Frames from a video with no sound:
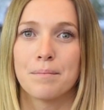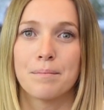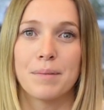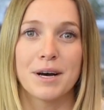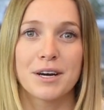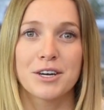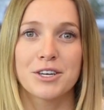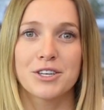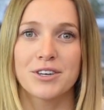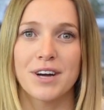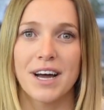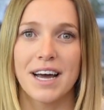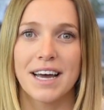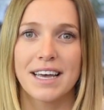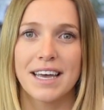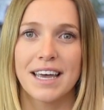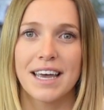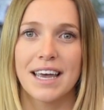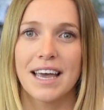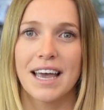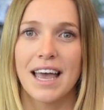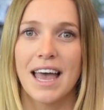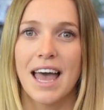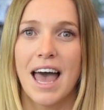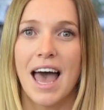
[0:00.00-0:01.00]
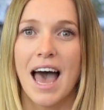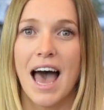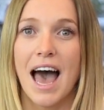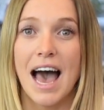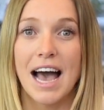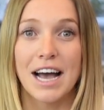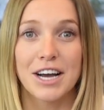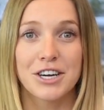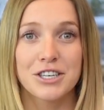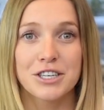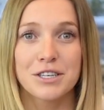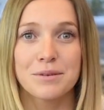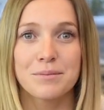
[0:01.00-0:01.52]
bug tracking,
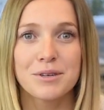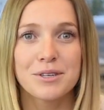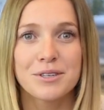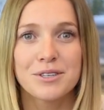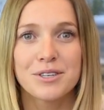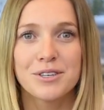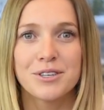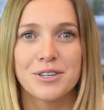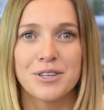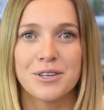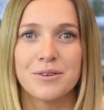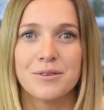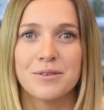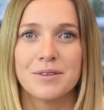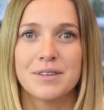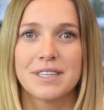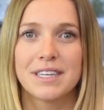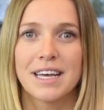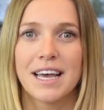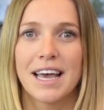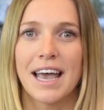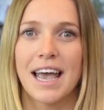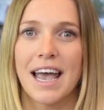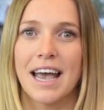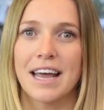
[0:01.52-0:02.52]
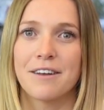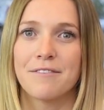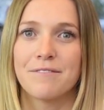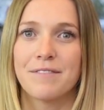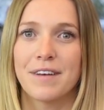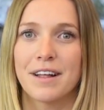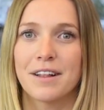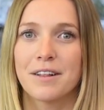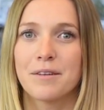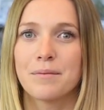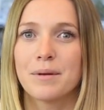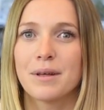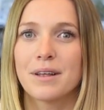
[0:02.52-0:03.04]
actionable to-dos, and
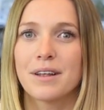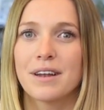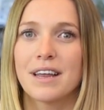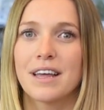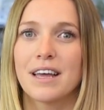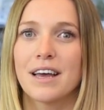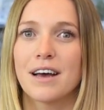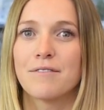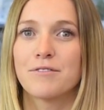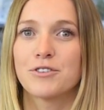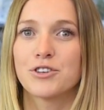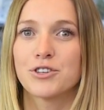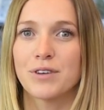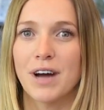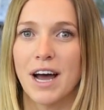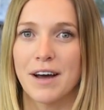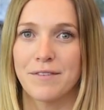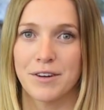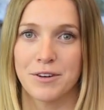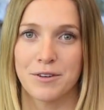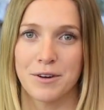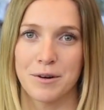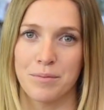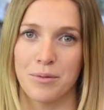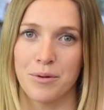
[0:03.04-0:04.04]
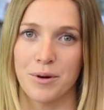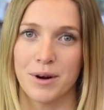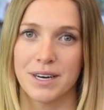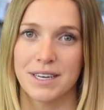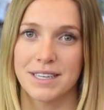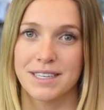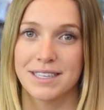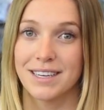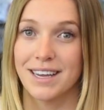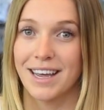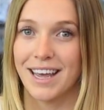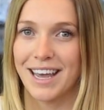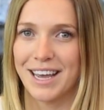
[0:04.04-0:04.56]
availability of traffic
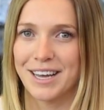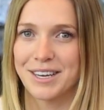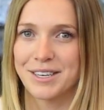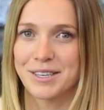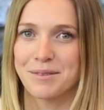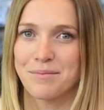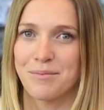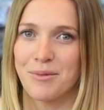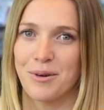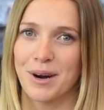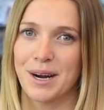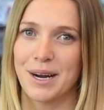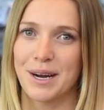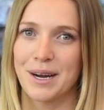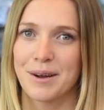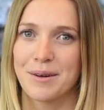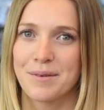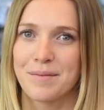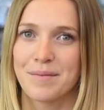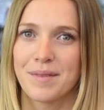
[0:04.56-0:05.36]
reports, and more.